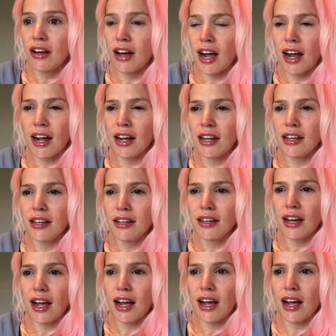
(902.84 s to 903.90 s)

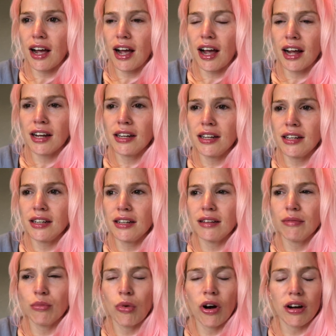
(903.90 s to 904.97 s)
I'm
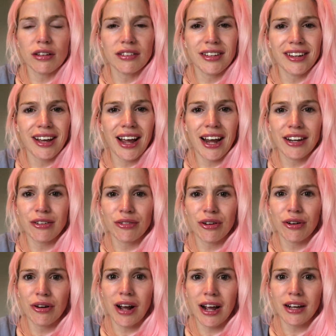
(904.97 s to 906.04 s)
what? I don't
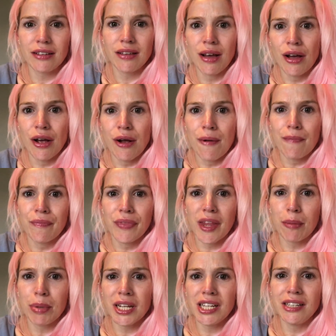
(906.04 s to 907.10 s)
know, guys.
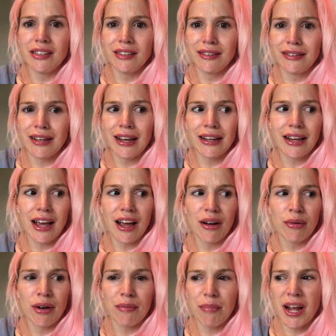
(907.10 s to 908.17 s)
Please take
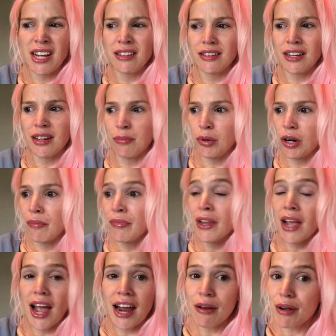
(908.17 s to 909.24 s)
care when painting. But
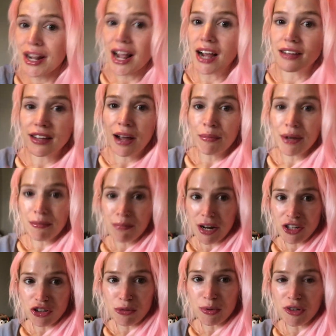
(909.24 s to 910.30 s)
anyway, guys, I'm in
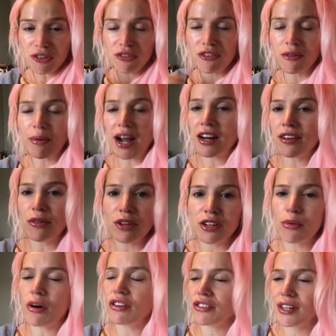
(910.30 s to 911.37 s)
my new beauty room. I know
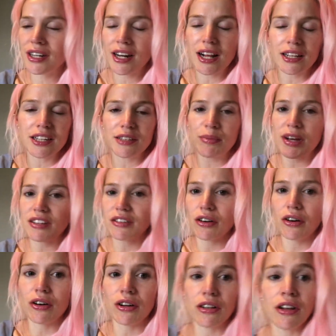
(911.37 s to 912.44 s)
you're watching an AliExpress
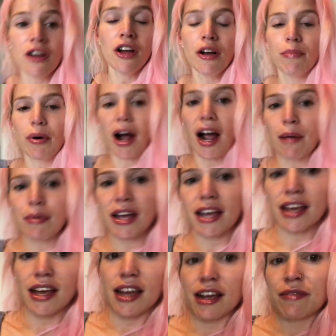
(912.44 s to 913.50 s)
haul, but I'm
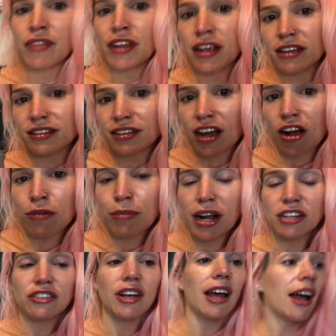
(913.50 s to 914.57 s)
here, sat on
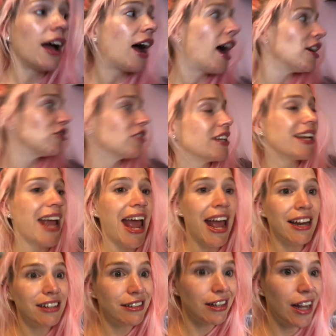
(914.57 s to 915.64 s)
my chair, actually
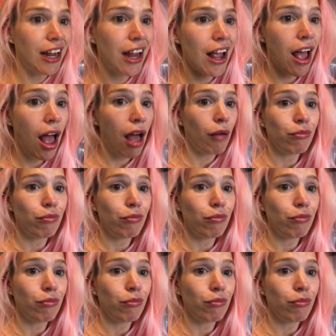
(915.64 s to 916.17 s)
editing